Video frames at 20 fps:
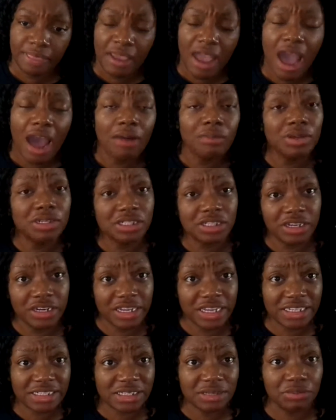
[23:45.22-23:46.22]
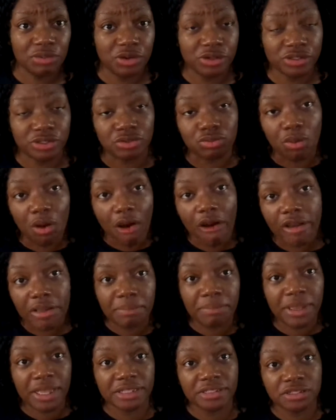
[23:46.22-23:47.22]
I was going to get some more drawing
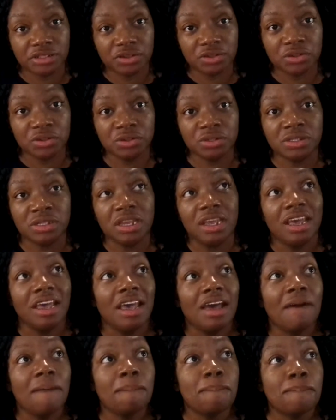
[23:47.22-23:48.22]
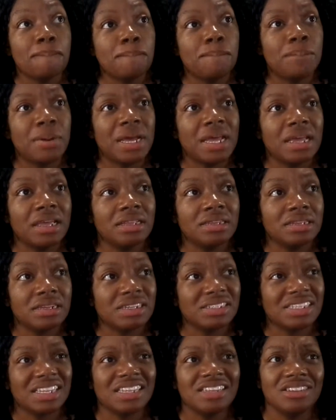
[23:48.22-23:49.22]
pencils, but I
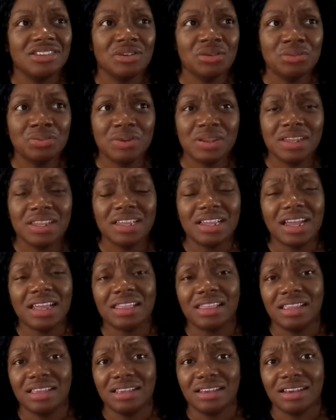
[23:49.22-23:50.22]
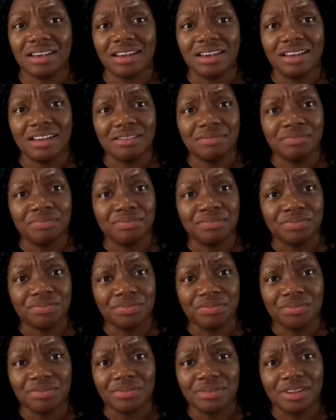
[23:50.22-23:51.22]
was like, you know, really, I think a
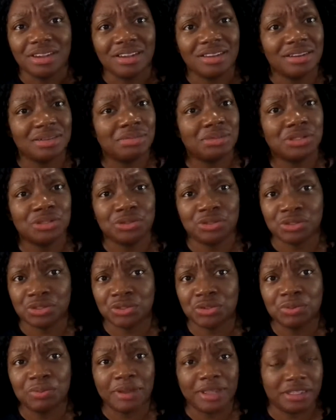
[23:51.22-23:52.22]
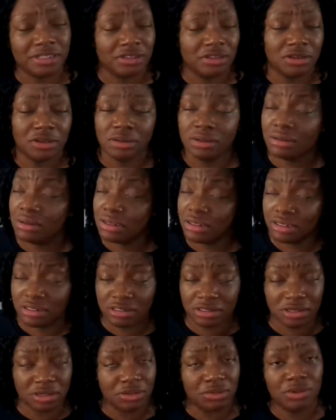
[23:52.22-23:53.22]
#2 school pencil is
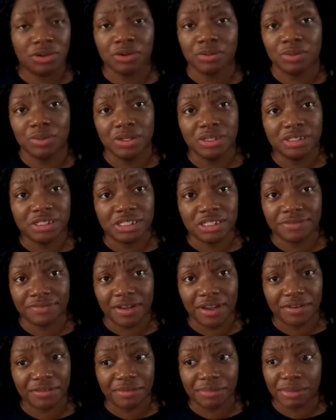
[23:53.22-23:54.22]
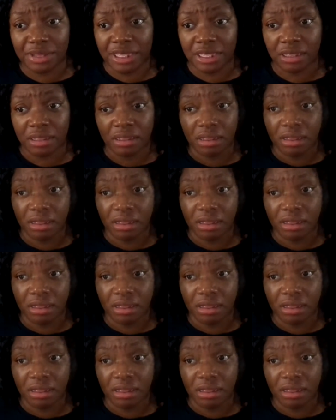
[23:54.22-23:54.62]
going to work really just fine for me.